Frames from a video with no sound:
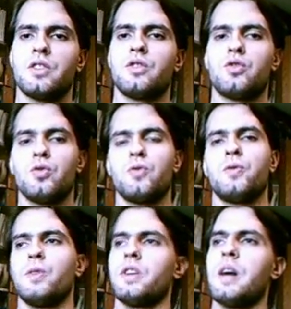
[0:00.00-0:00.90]
Thank you too
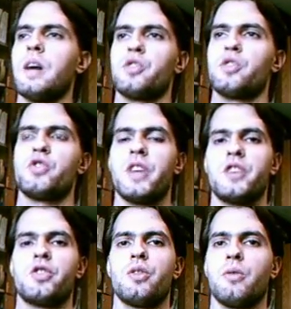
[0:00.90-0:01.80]
for the
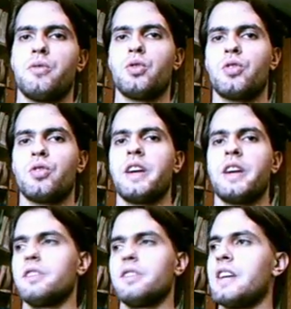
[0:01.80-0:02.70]
appreciation of
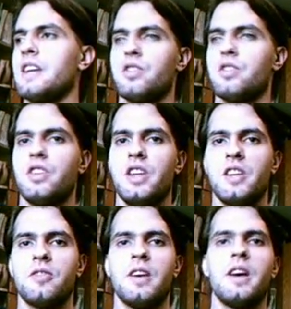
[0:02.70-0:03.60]
Ukraine and
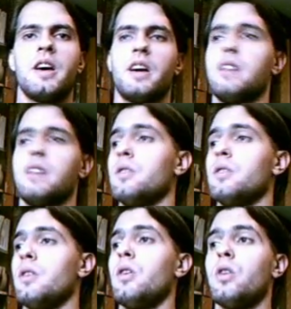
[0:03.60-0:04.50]
Kiev.
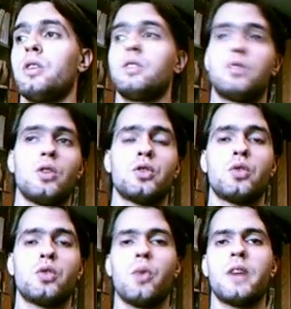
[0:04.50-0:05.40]
And it is
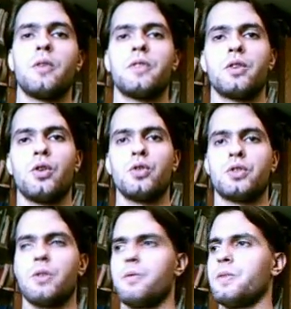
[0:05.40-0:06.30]
also one of the
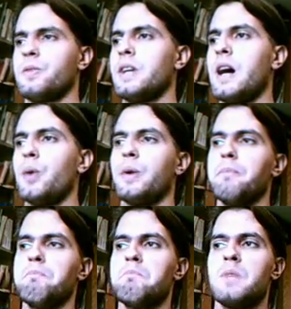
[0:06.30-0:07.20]
goals of
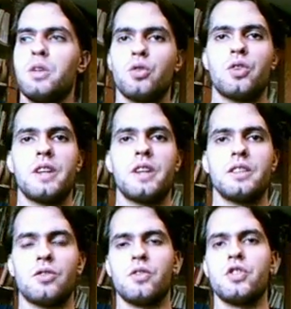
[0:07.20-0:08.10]
our
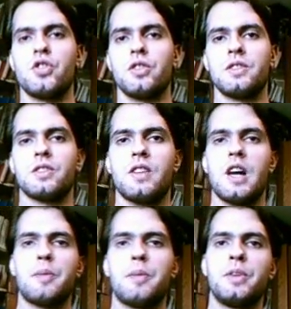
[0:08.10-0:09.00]
Ukrainian Traditionalist
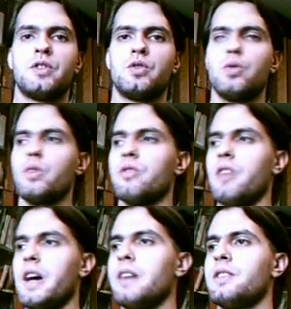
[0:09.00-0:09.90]
Club is to
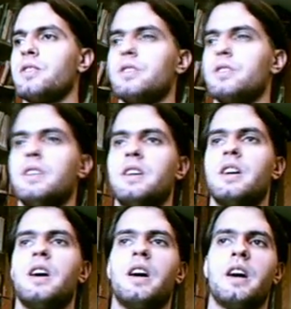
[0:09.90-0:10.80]
invite
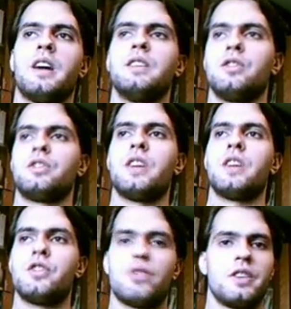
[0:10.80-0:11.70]

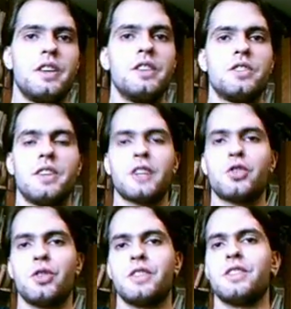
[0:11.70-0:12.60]
such
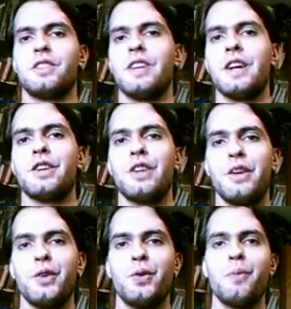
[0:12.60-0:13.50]
intellectuals like
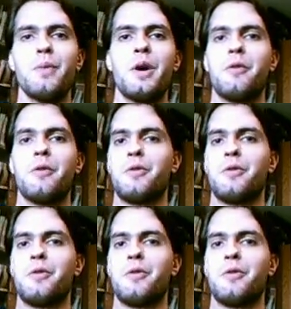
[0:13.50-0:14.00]
you.